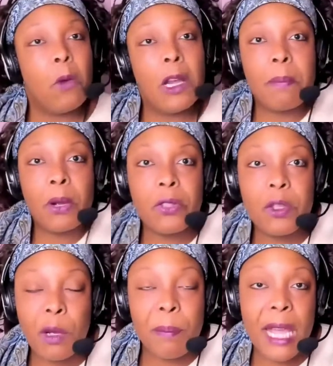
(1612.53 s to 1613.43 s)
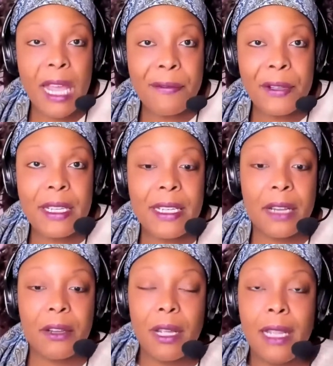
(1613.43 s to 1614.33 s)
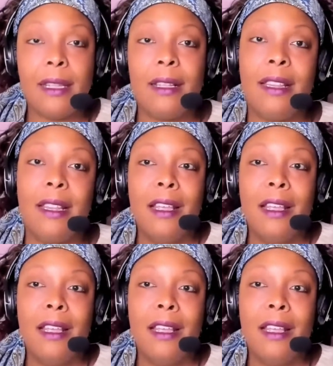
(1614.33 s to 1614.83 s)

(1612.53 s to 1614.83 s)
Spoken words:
one person would pay for the dinner, and then